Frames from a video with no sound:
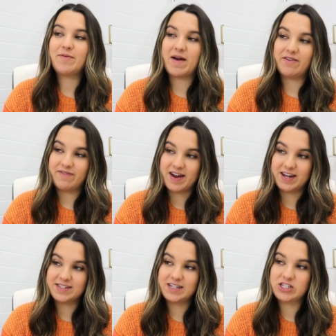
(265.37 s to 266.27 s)
about
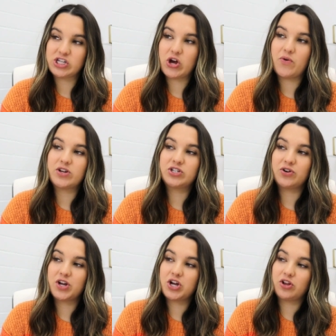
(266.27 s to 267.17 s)
financing. So
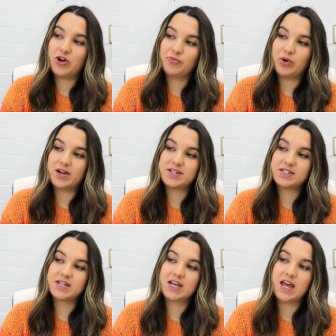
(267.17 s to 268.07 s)
during your loan
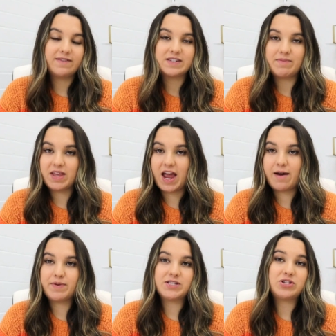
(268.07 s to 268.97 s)
processing, if something
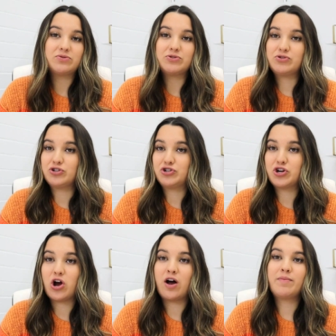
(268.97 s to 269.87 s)
happens, you lose your
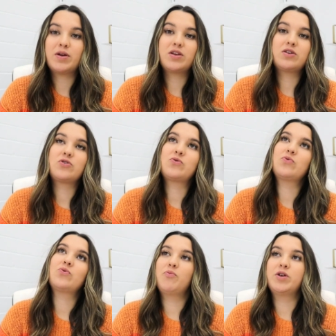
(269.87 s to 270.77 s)
job,
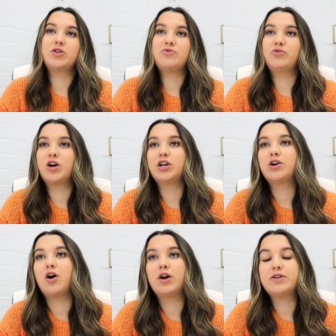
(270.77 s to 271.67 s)
you open a new
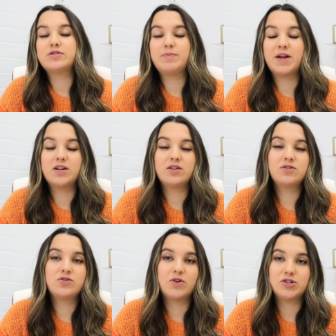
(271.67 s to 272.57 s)
credit card and spend
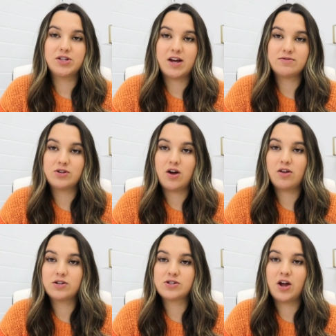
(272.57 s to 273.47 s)

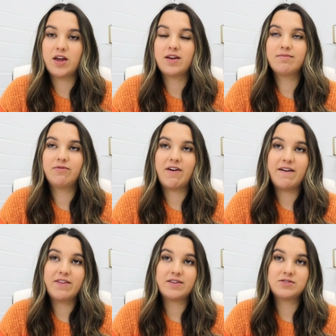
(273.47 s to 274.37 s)
$200,000 on it,
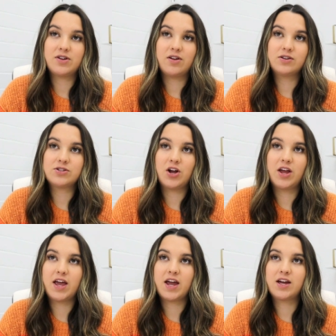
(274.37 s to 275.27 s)
$5,000
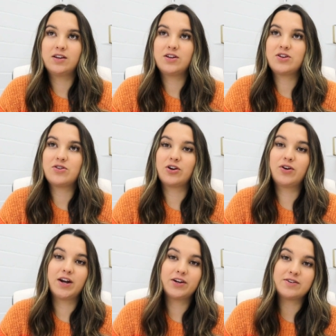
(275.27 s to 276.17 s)
on it and your
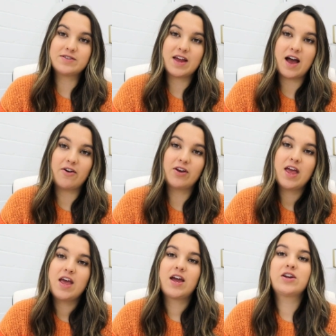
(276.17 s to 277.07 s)
credit goes down
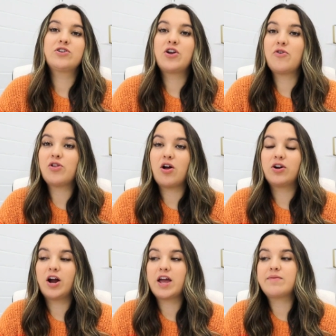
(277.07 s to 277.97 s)
and you're no
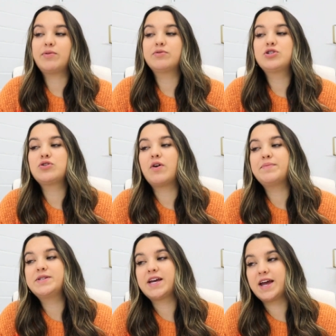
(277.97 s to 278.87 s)
longer able to
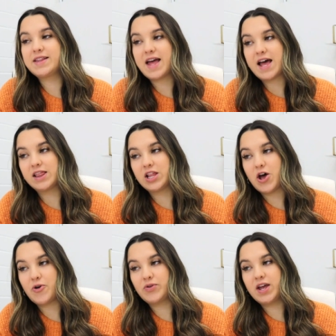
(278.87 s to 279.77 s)
obtain that
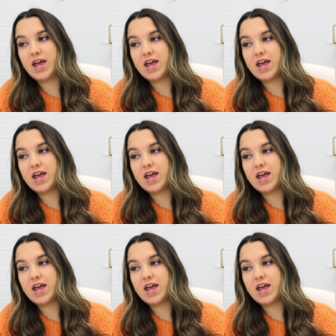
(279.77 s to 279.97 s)
loan